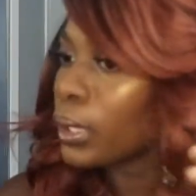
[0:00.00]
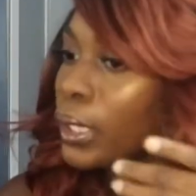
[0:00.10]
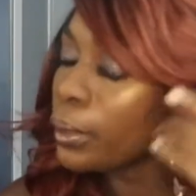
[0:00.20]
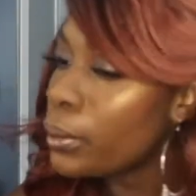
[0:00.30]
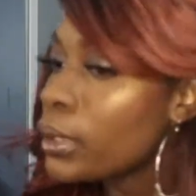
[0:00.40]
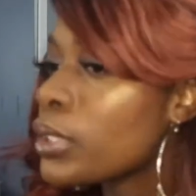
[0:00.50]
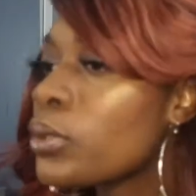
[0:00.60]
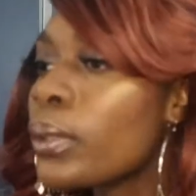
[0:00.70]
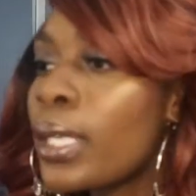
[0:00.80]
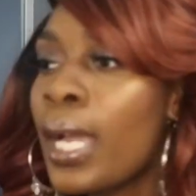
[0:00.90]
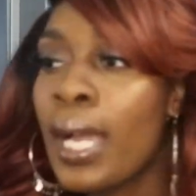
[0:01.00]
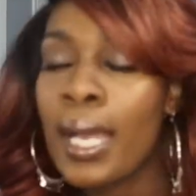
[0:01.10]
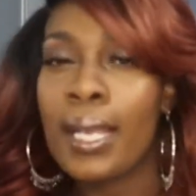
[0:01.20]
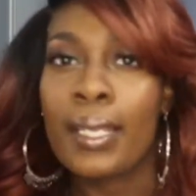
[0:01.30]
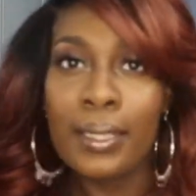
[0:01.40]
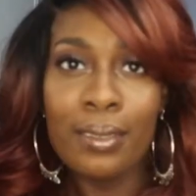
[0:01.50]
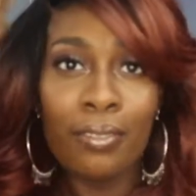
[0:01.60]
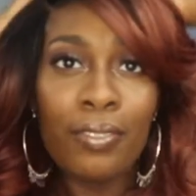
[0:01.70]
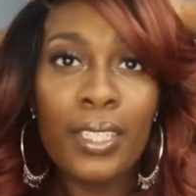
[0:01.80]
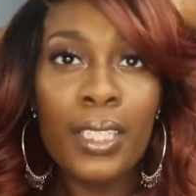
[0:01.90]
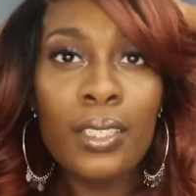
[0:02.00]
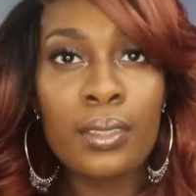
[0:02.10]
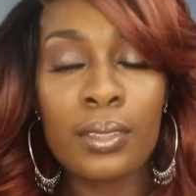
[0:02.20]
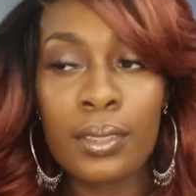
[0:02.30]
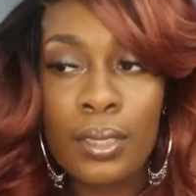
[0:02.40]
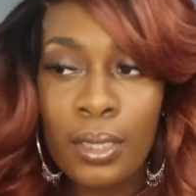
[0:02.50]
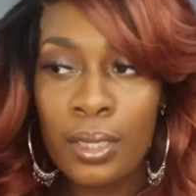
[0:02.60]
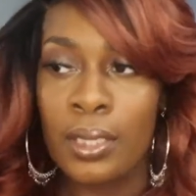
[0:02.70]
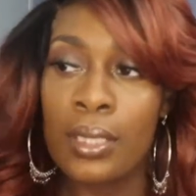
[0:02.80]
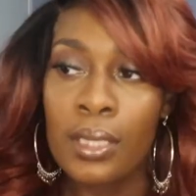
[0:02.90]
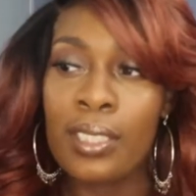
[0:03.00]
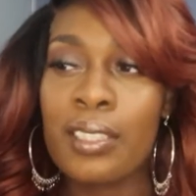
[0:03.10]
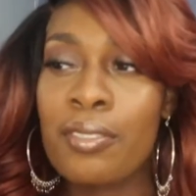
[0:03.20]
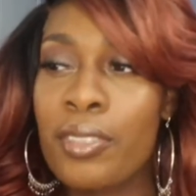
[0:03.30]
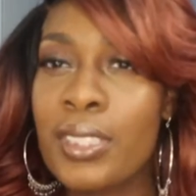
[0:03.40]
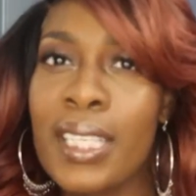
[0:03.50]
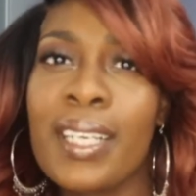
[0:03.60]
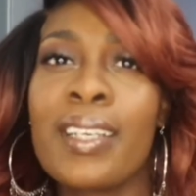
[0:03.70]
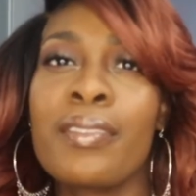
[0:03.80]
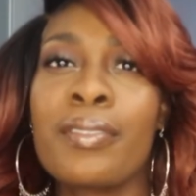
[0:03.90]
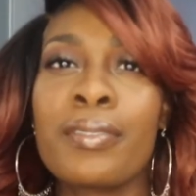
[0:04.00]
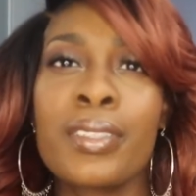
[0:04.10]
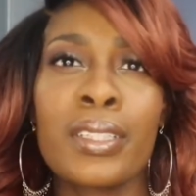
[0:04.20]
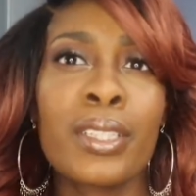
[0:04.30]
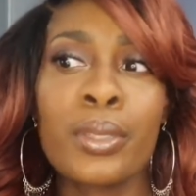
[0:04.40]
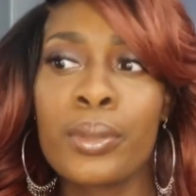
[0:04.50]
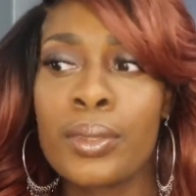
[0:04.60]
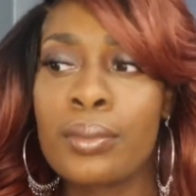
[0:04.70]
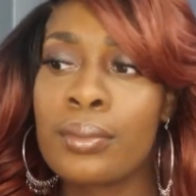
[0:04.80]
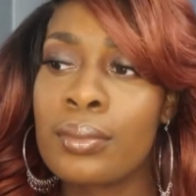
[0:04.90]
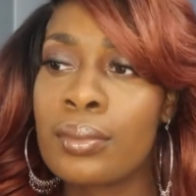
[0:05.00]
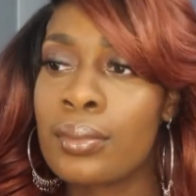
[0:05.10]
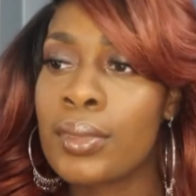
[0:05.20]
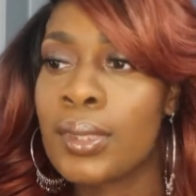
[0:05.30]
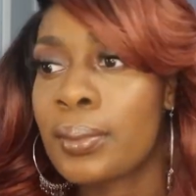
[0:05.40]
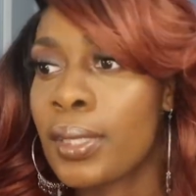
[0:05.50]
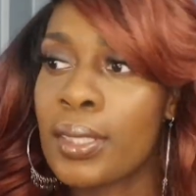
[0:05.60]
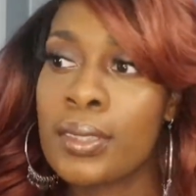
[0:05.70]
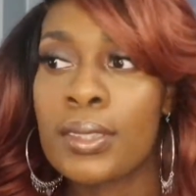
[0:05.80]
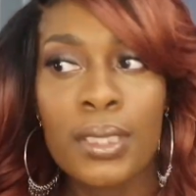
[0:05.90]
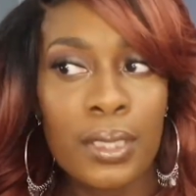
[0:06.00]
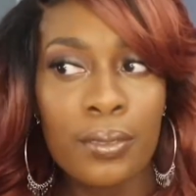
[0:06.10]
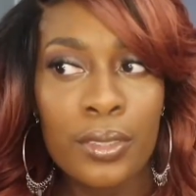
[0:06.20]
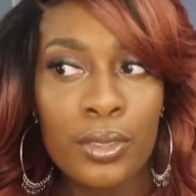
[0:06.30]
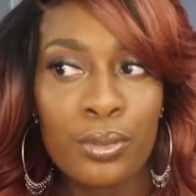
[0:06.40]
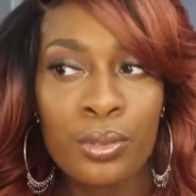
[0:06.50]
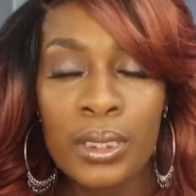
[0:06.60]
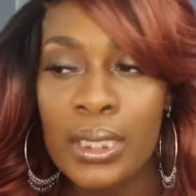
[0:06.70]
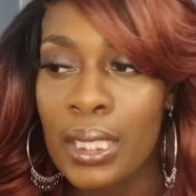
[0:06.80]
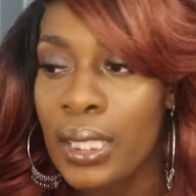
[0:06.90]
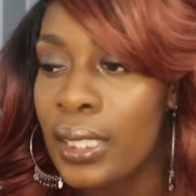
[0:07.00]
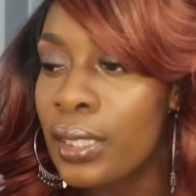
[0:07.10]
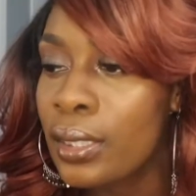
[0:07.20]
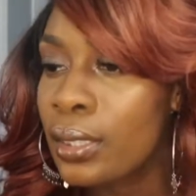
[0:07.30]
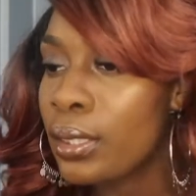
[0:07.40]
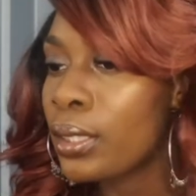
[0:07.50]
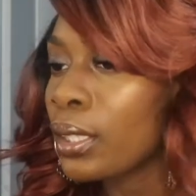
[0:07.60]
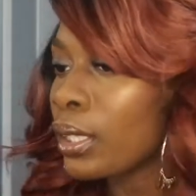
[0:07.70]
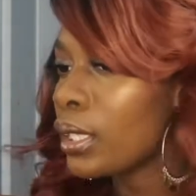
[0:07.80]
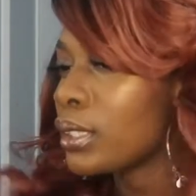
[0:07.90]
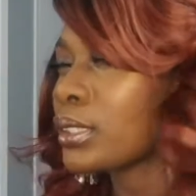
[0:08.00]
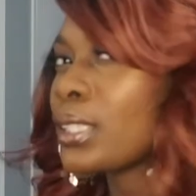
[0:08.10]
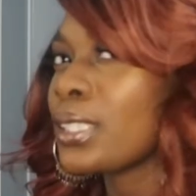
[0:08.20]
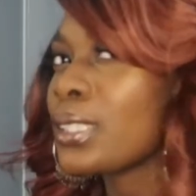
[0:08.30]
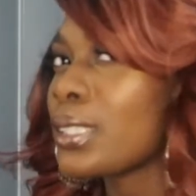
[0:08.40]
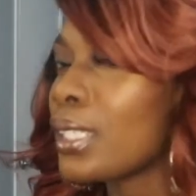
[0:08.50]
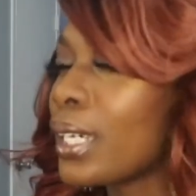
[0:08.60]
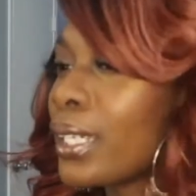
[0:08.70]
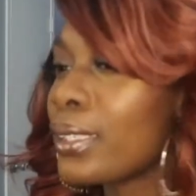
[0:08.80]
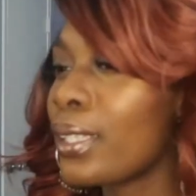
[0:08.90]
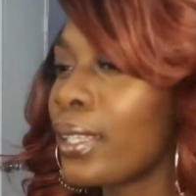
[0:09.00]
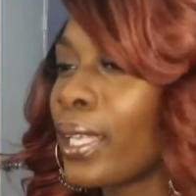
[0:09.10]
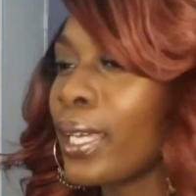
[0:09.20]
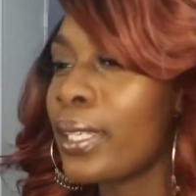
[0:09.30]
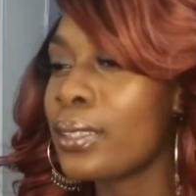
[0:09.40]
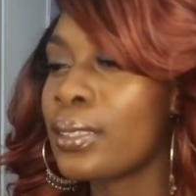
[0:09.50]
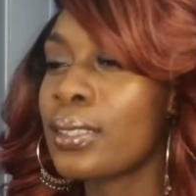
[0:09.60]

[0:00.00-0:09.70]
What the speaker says: I like about this wig? I like the fitting. It feels like I have nothing on, to be honest. Like, it feels really light. And it's not that